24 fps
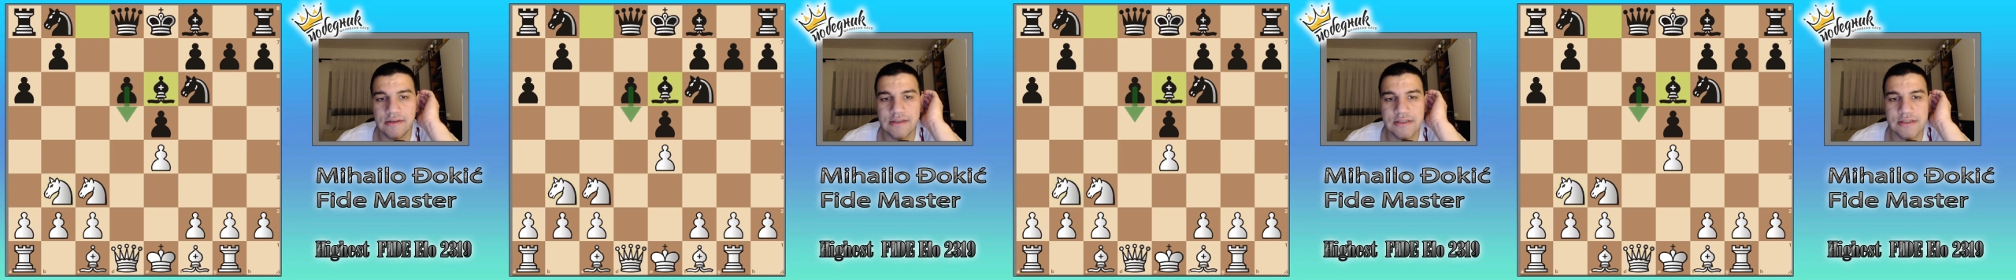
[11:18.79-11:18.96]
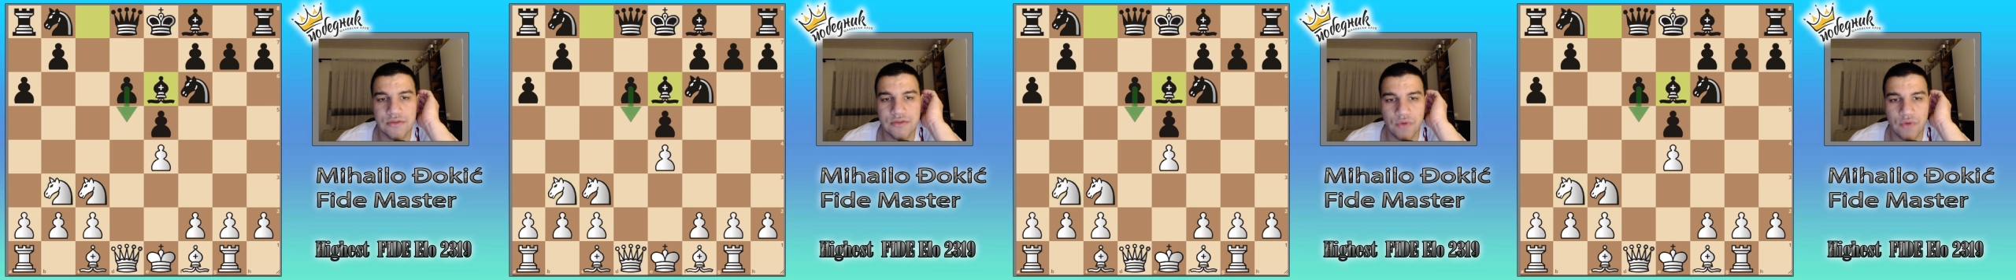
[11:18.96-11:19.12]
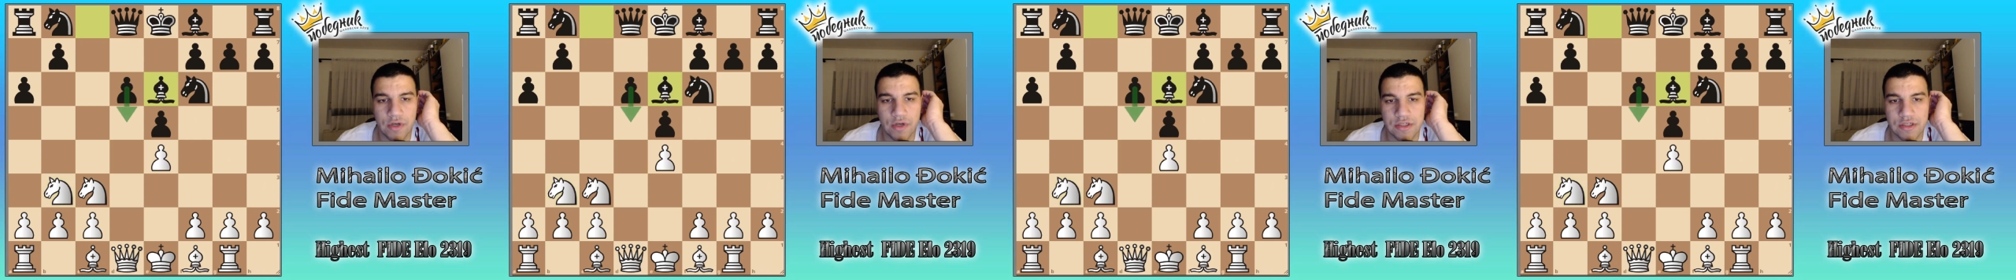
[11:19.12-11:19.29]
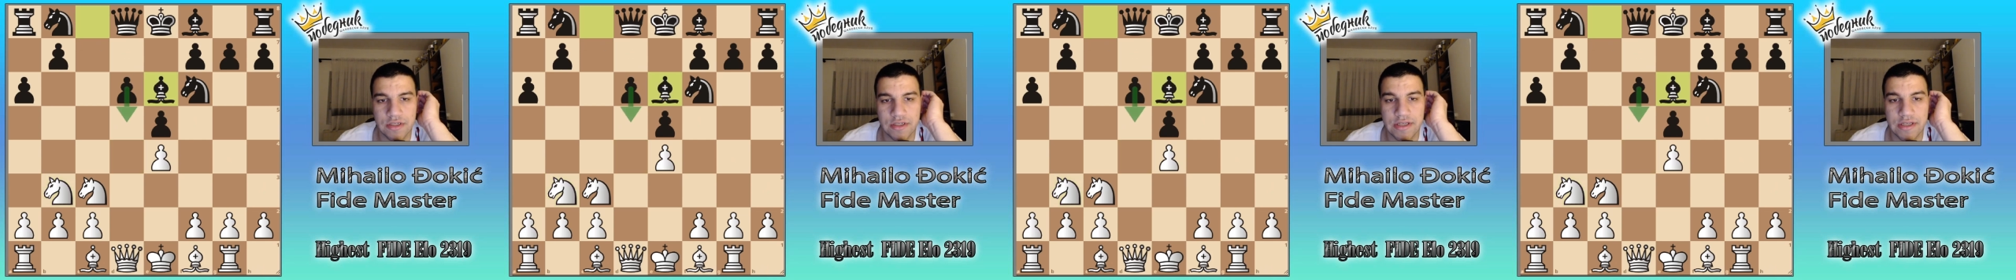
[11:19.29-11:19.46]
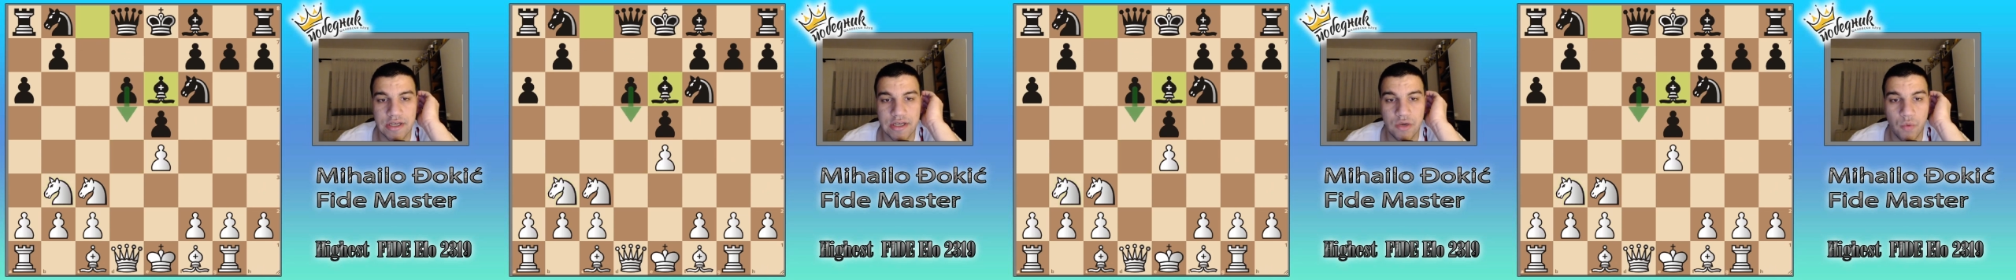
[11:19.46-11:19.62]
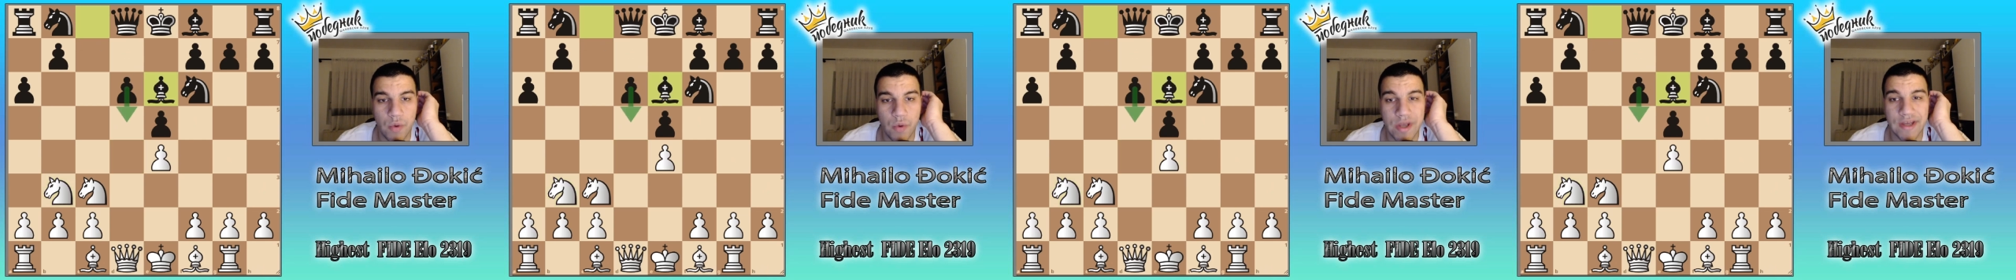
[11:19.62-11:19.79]
is to actually
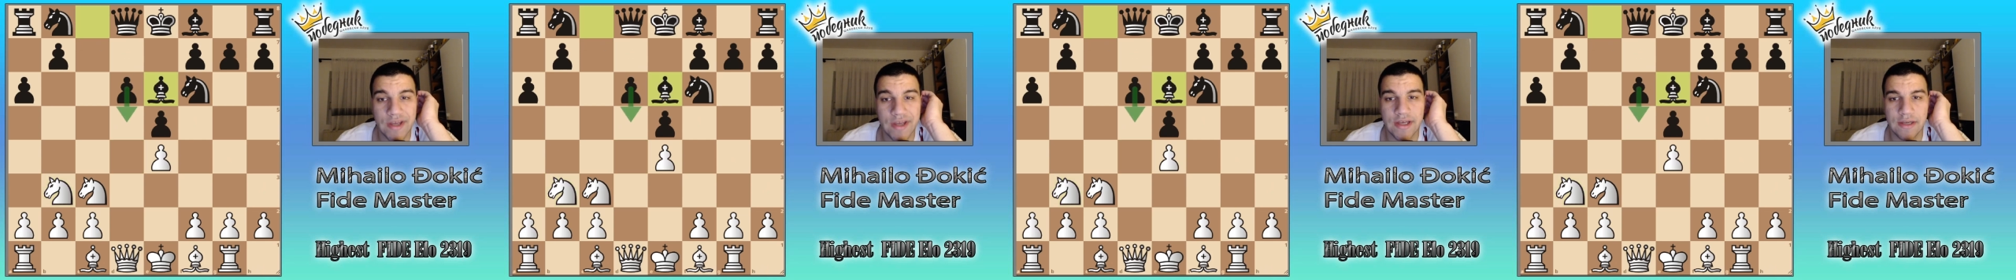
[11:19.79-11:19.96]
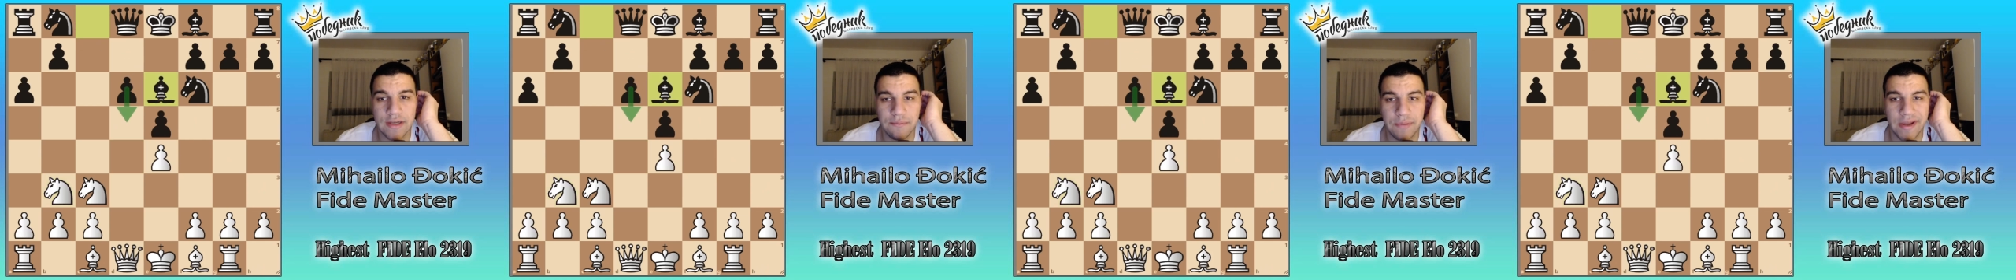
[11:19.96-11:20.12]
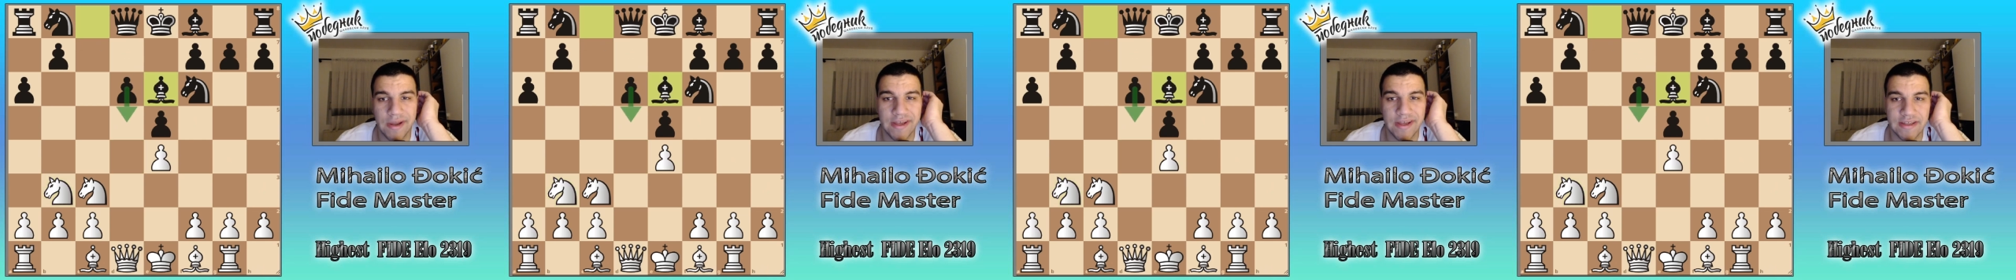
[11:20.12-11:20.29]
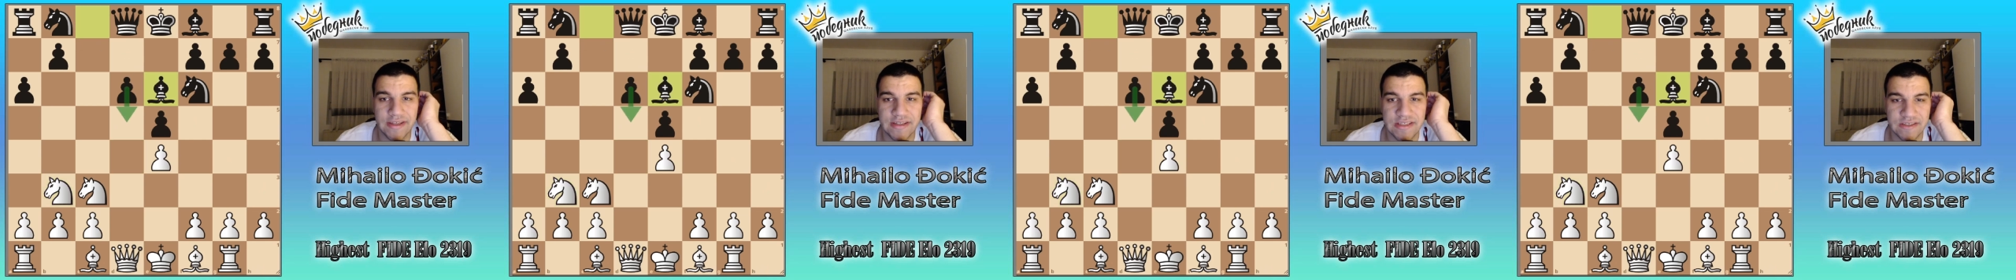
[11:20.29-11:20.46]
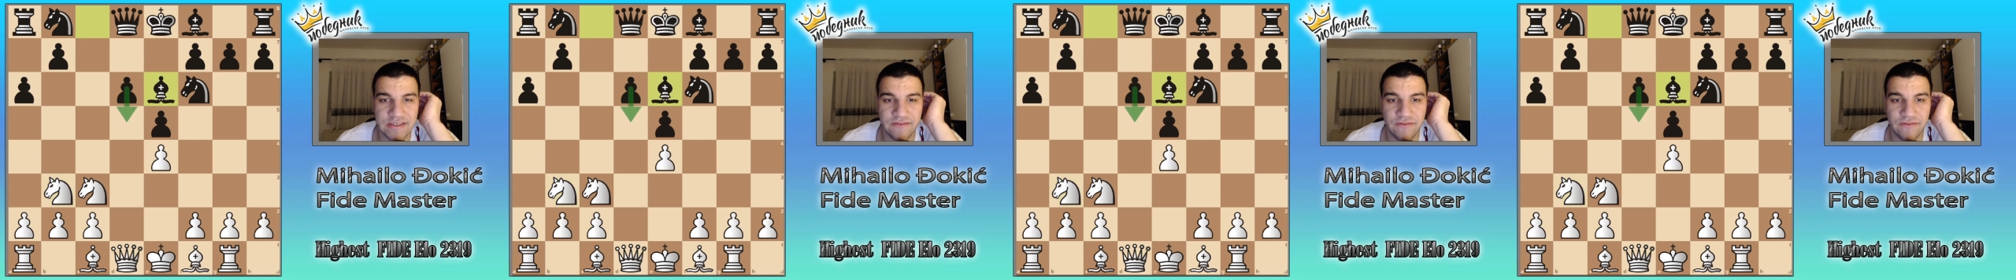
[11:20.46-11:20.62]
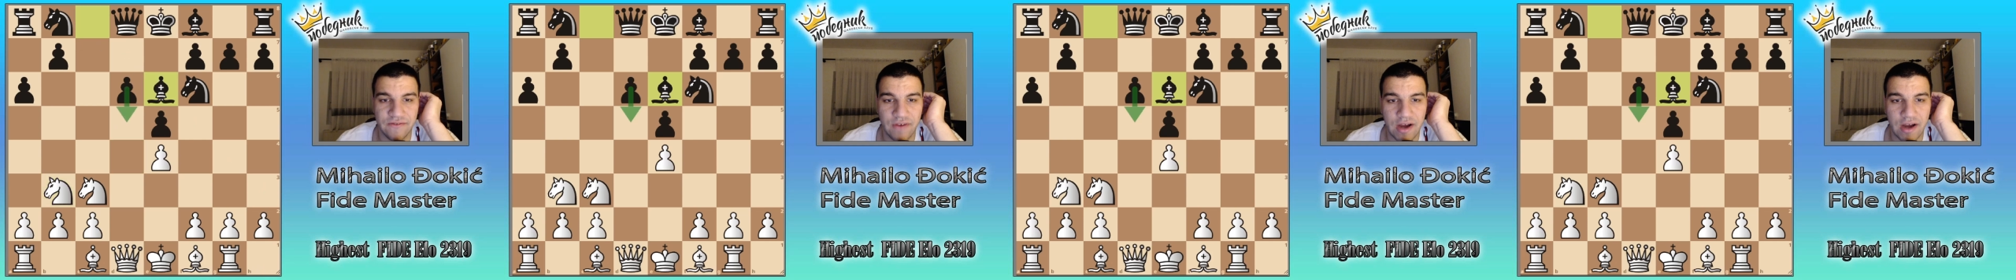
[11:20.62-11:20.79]
quickly play
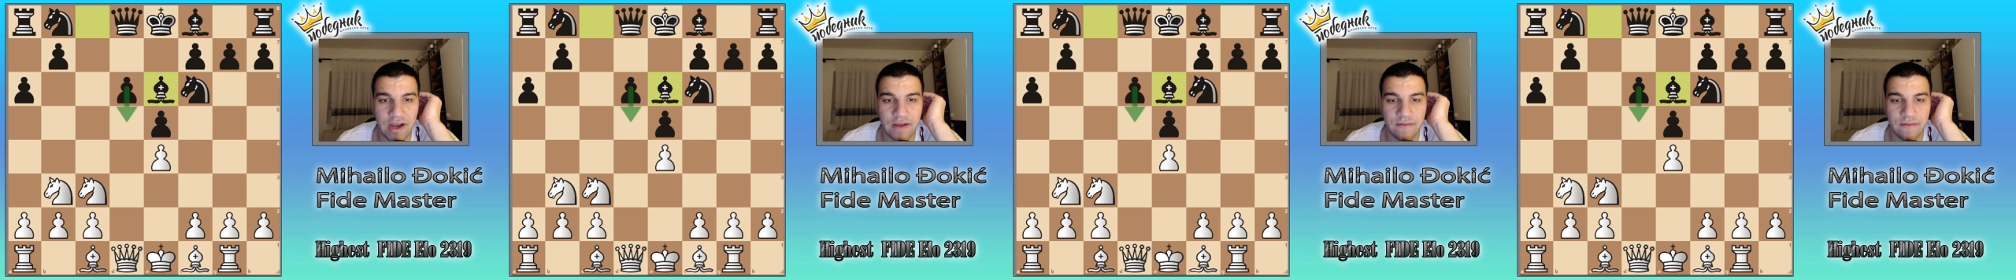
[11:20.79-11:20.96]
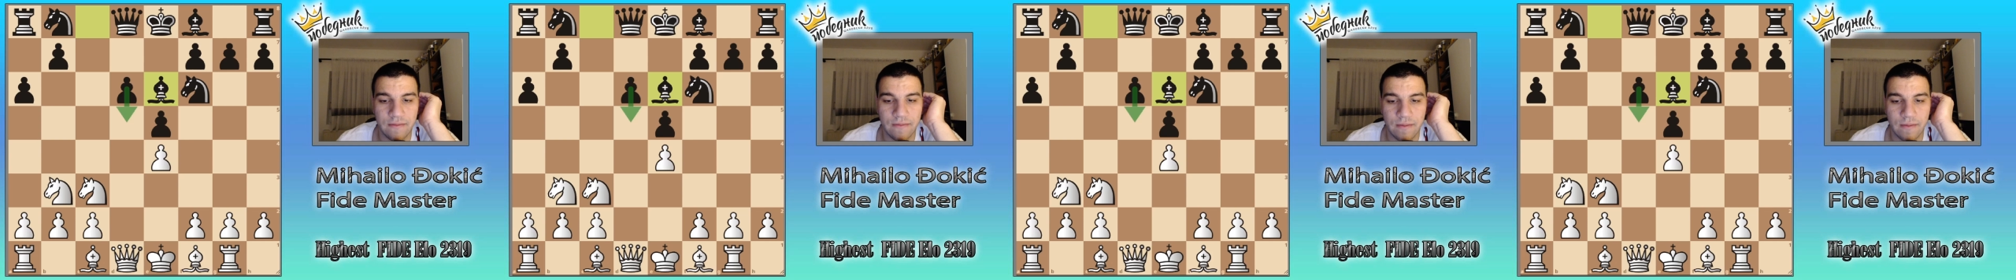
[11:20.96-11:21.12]
d5.